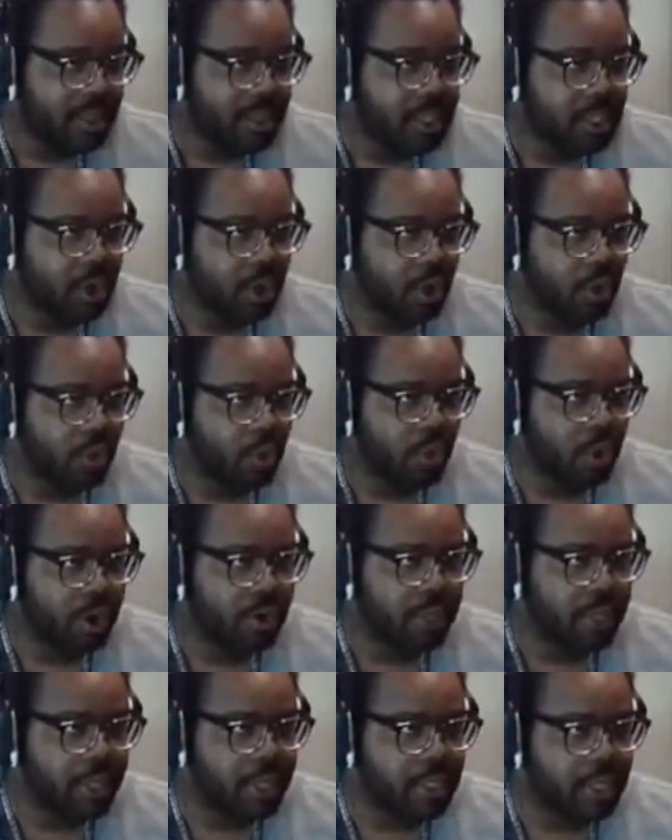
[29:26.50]
So
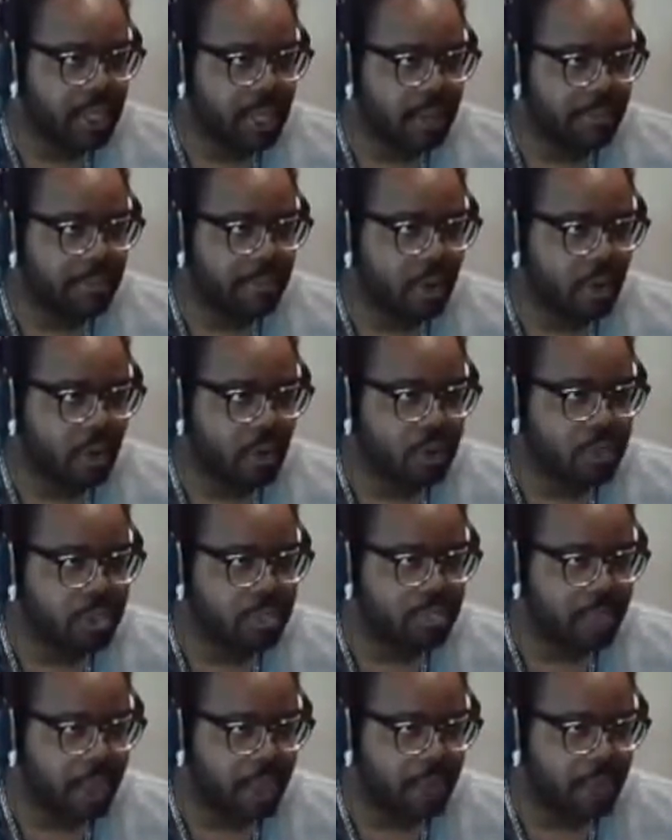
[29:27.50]
where these barrels
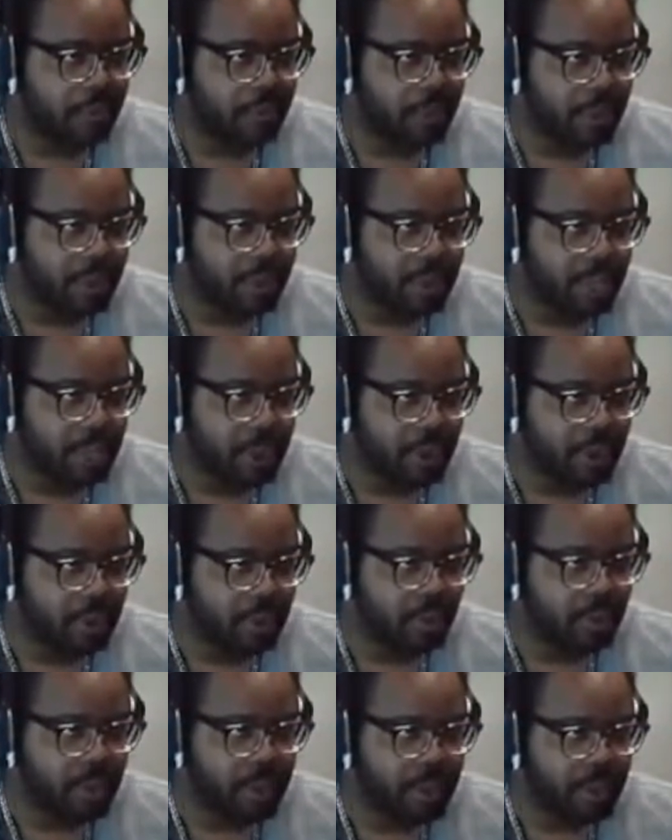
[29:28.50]
spawn when we kill
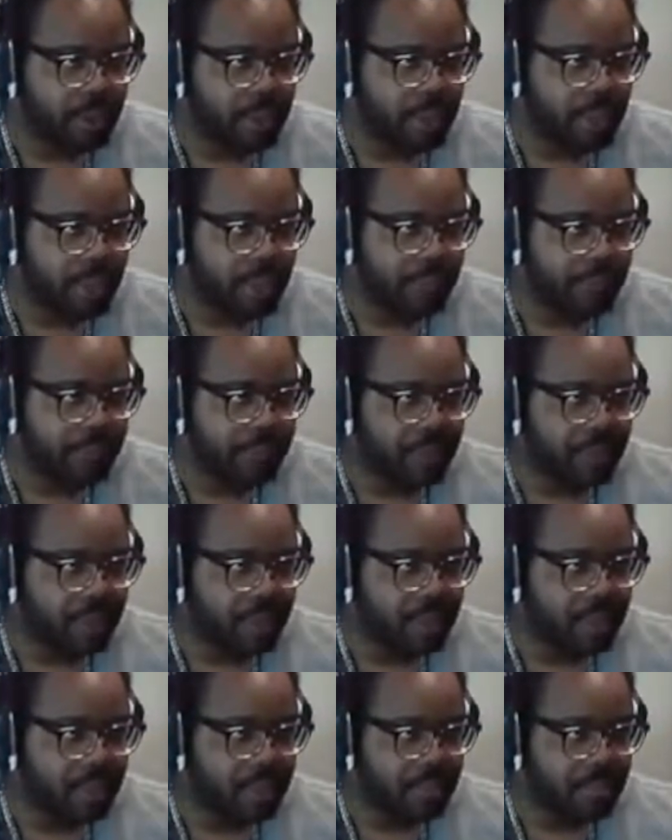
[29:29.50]
the real
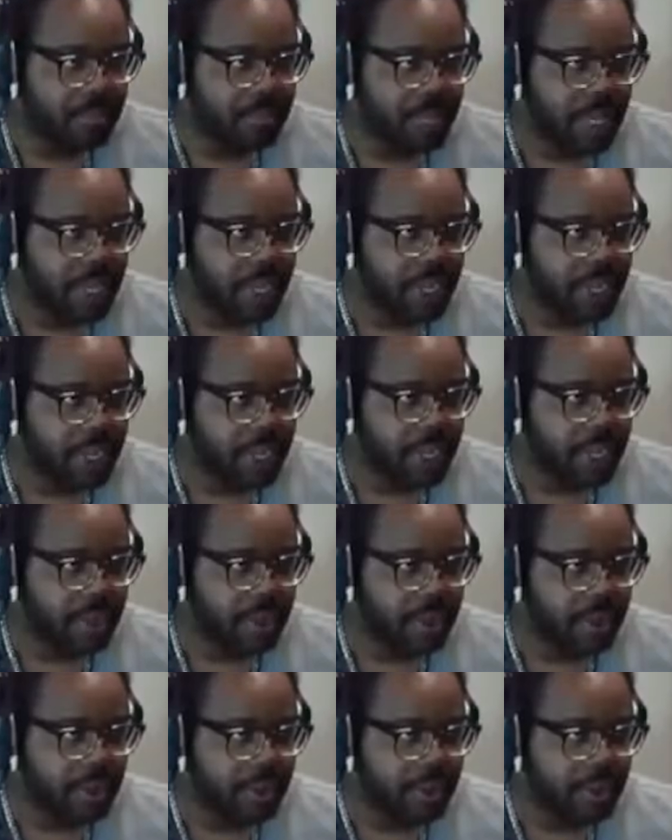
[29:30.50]
mini Neki,